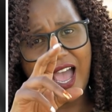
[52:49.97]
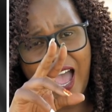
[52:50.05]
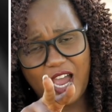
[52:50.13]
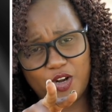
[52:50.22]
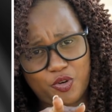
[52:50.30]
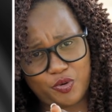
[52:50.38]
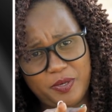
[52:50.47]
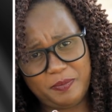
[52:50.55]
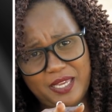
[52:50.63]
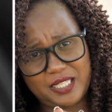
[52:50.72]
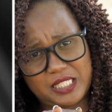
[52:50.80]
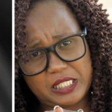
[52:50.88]

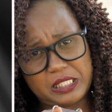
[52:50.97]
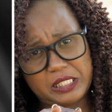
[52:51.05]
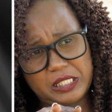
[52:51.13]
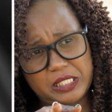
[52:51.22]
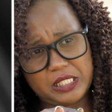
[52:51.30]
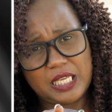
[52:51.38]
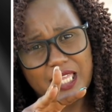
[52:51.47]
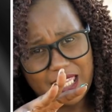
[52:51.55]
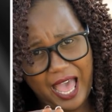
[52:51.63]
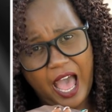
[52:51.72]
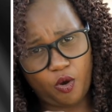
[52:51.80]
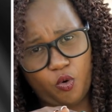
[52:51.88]
agreements,
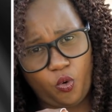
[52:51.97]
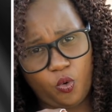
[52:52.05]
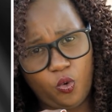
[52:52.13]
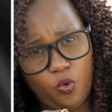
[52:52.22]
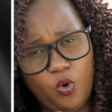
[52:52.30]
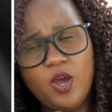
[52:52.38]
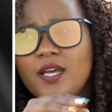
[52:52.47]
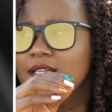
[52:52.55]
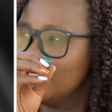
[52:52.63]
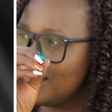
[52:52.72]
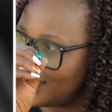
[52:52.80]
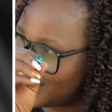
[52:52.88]
ACO.
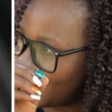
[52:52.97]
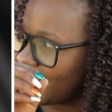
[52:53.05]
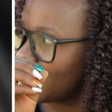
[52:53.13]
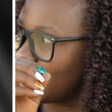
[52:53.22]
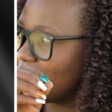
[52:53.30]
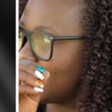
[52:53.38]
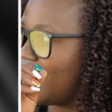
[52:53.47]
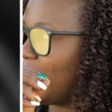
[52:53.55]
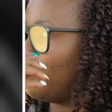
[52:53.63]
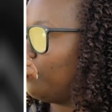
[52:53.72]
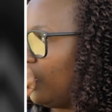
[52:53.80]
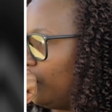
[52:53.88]
Take the
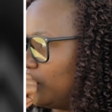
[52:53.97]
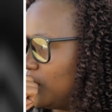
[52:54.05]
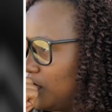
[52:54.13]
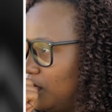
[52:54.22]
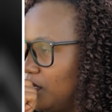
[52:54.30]
time out